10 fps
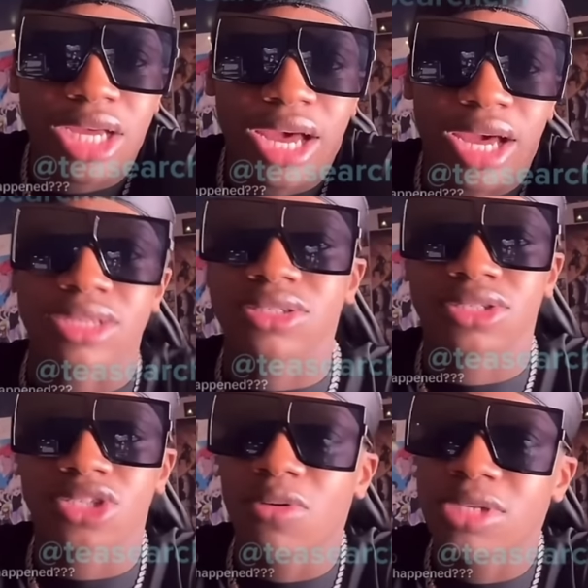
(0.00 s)
Chrisean. And
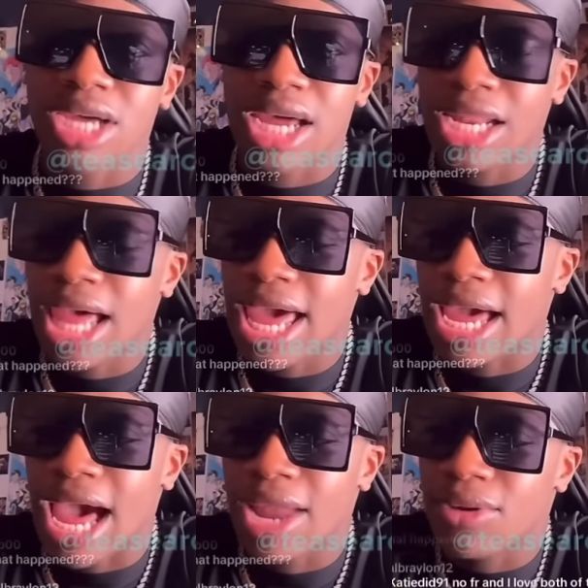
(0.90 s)
that's okay. So it's kind of
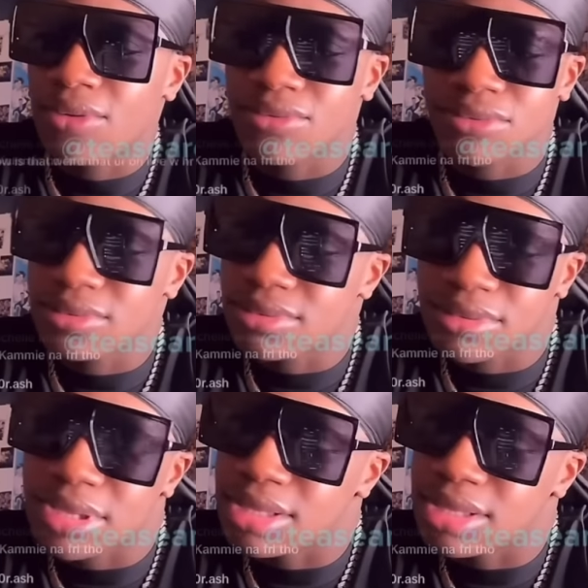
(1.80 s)
like, I don't...